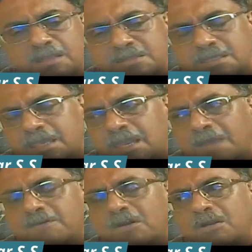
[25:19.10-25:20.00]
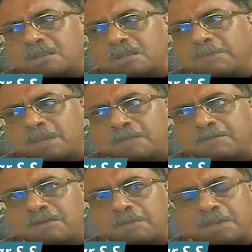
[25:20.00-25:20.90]
See, they might have
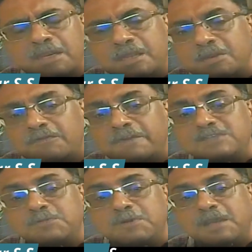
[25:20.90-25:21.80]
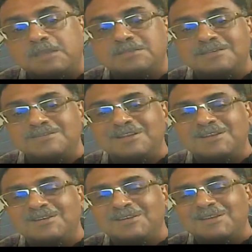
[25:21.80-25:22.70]
developed an area of expertise, isn't it?
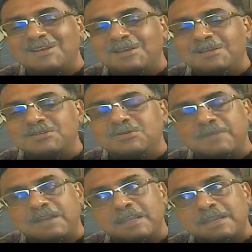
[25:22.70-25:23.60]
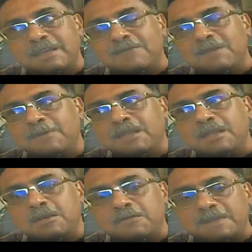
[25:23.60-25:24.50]
So when they develop an
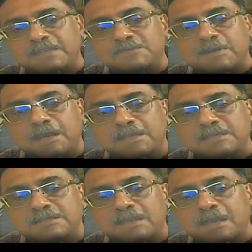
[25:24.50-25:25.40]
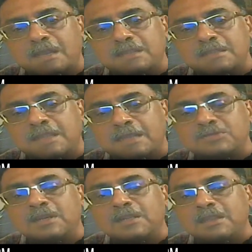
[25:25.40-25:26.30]
area of expertise,
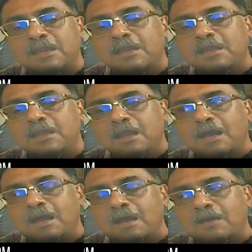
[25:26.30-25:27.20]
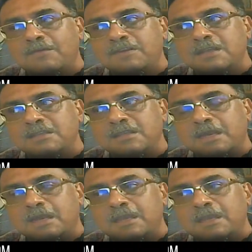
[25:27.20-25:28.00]
naturally whether the